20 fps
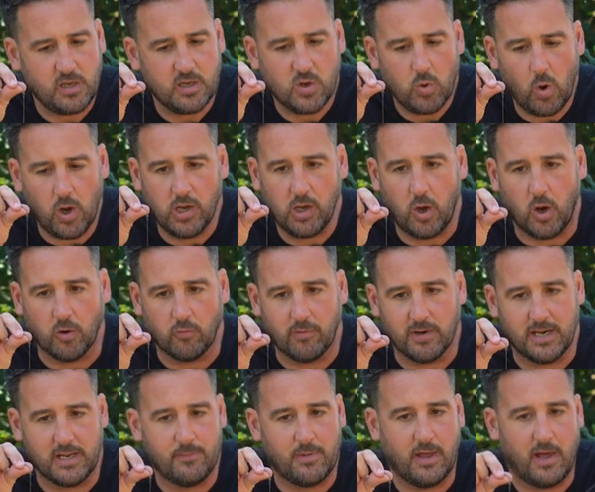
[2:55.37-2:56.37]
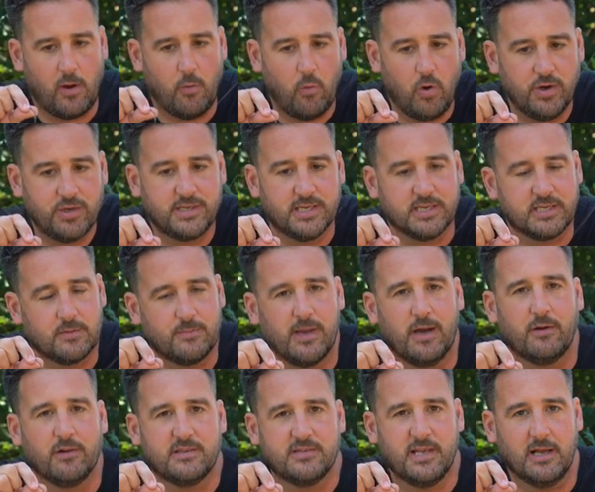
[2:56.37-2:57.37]
Quite long really, but I want it to be
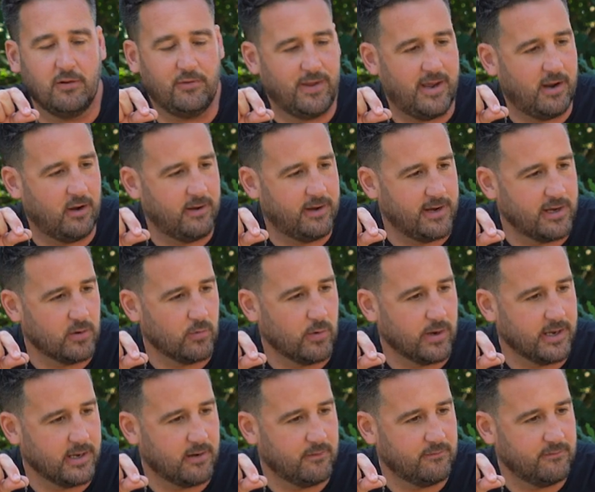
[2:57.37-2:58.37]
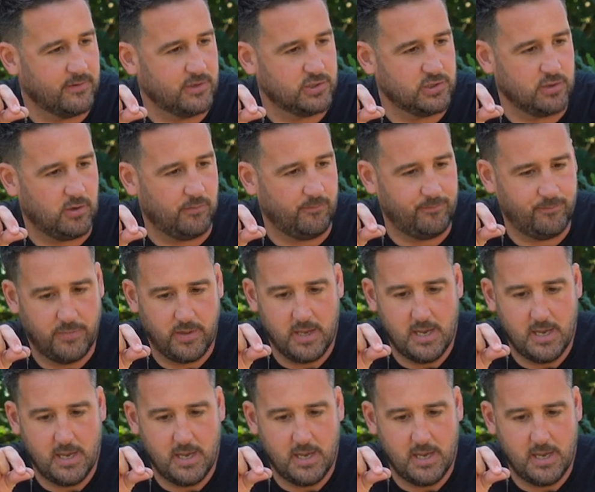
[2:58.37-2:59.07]
able to settle down on any weed I'm fishing on.